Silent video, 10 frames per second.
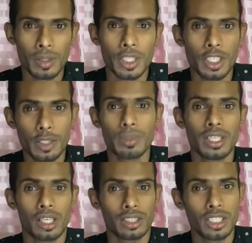is being
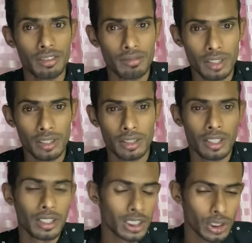achieved.
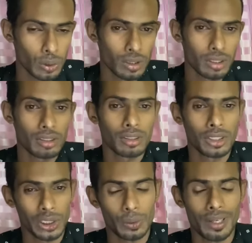Student
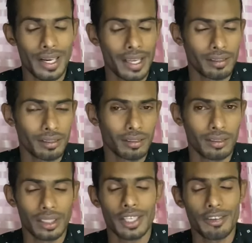should learn
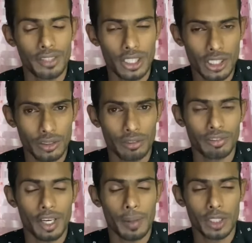the definition of
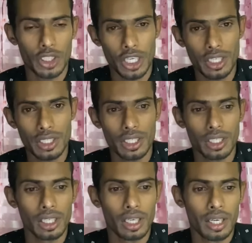climate change
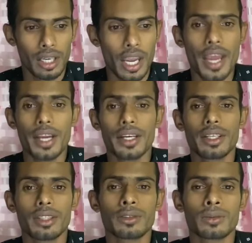and
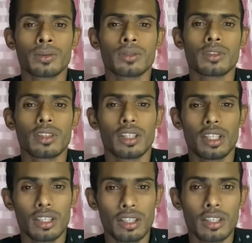
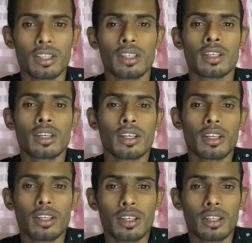the
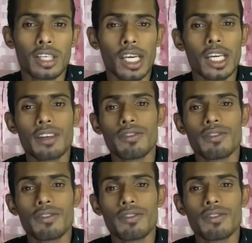negative